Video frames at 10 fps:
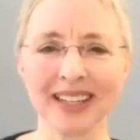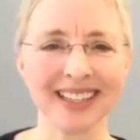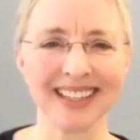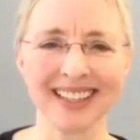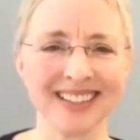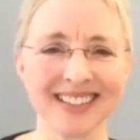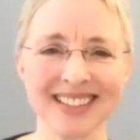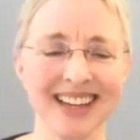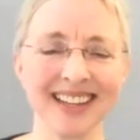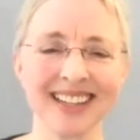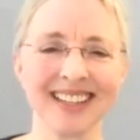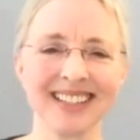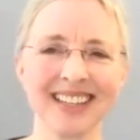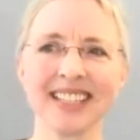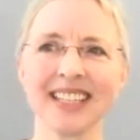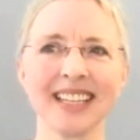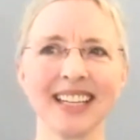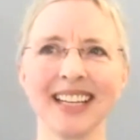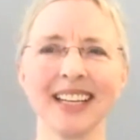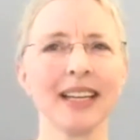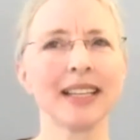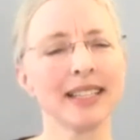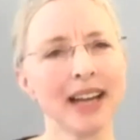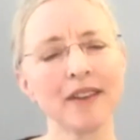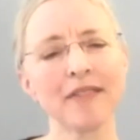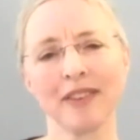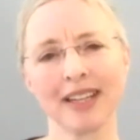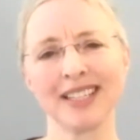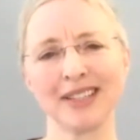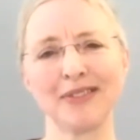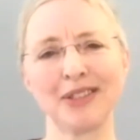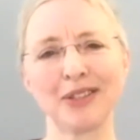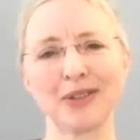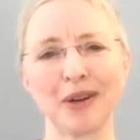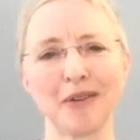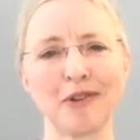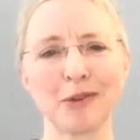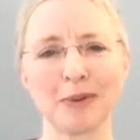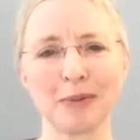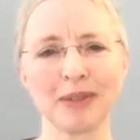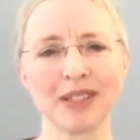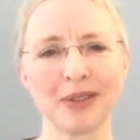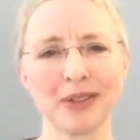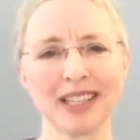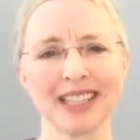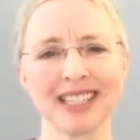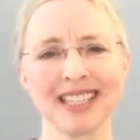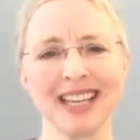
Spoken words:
It's not effective to try to force people to do things.